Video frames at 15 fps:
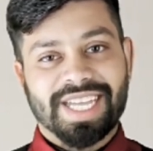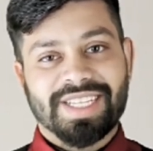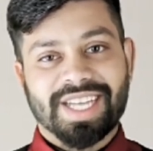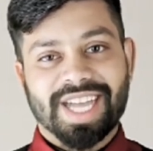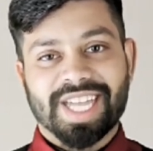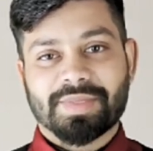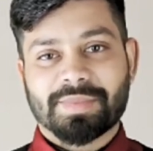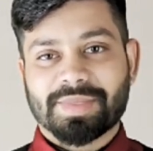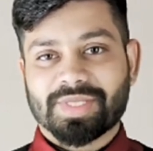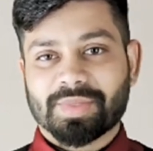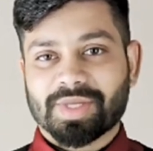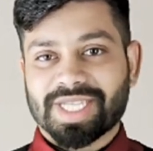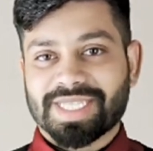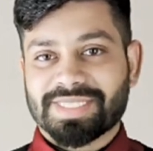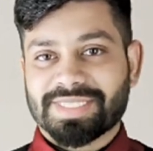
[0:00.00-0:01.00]

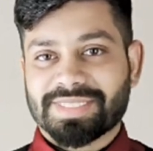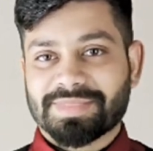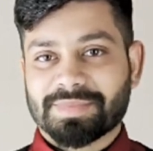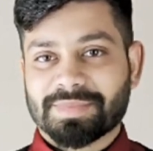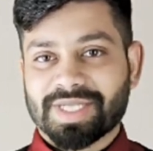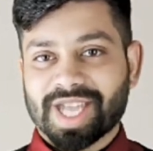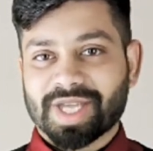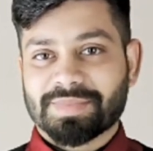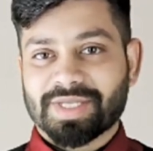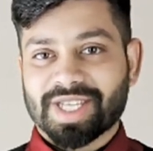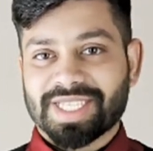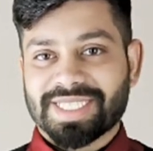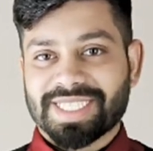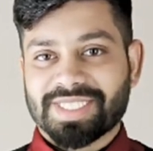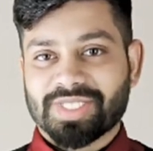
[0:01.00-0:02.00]
engagement rings, a
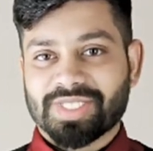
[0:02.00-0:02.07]
very